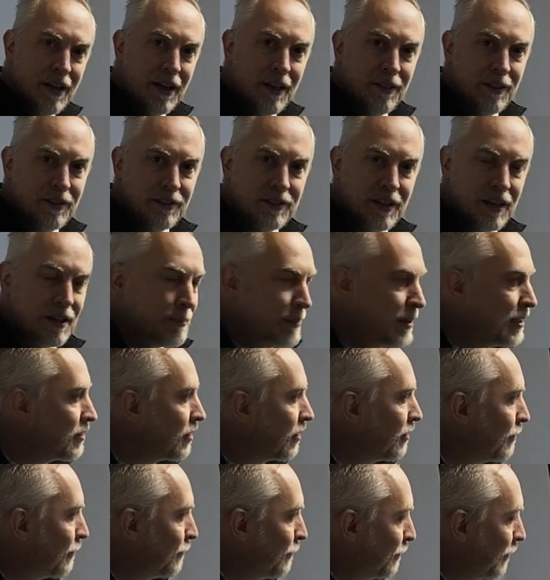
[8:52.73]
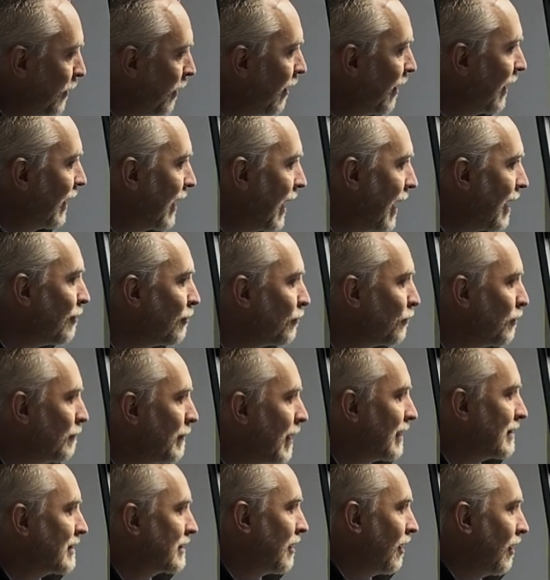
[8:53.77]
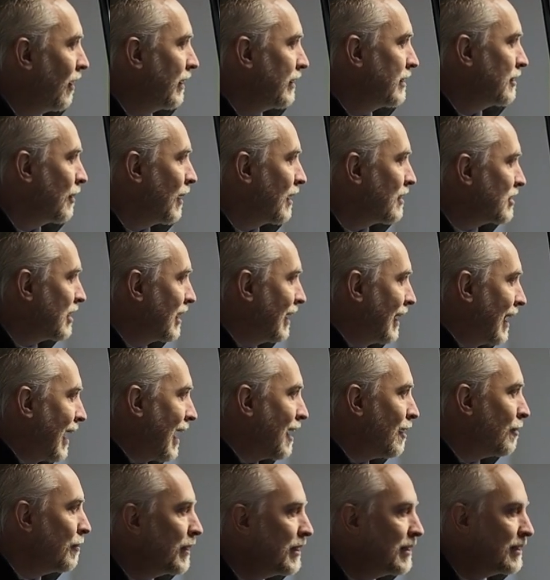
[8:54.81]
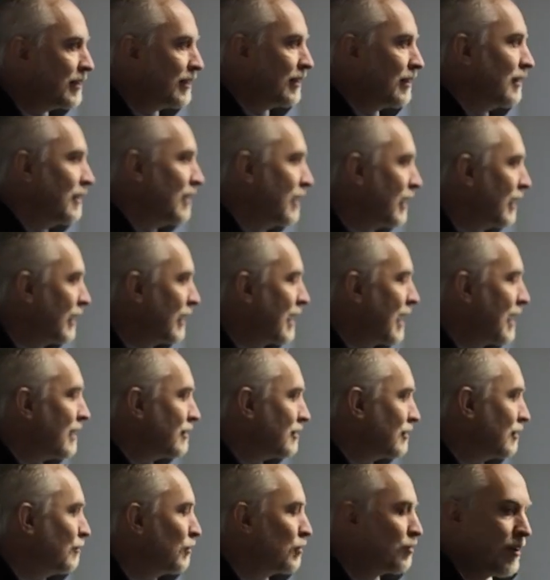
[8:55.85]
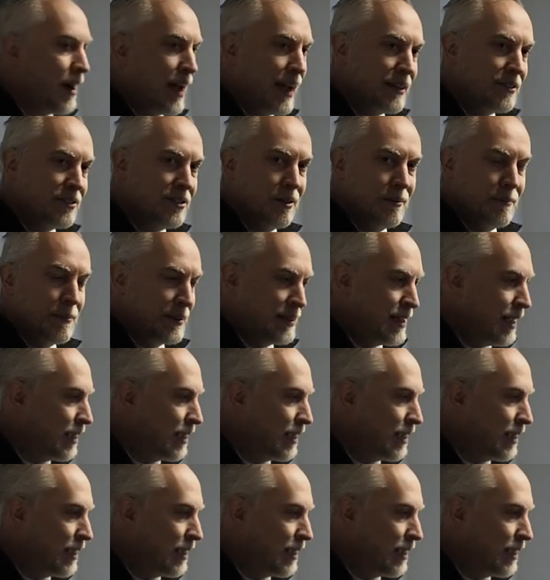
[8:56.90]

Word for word: that's going to be sort of flying out from that tire to actually allow me to get some traction and